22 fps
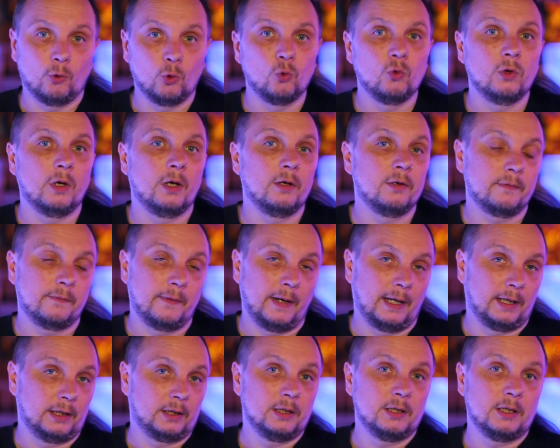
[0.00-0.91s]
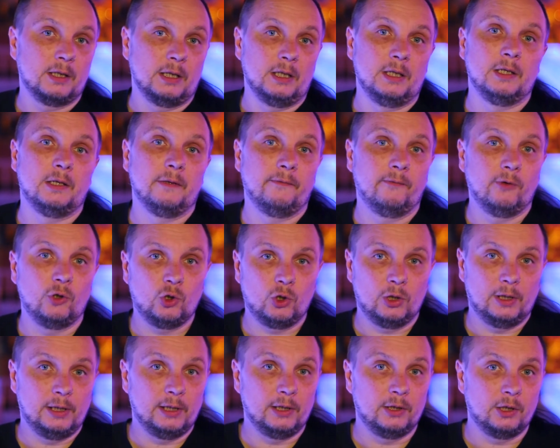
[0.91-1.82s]
all those factors
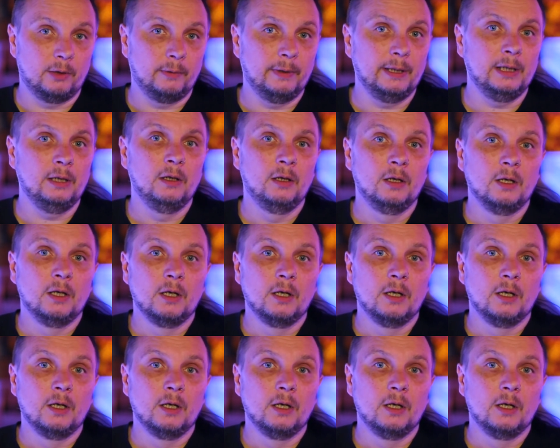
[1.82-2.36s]
individually are doing.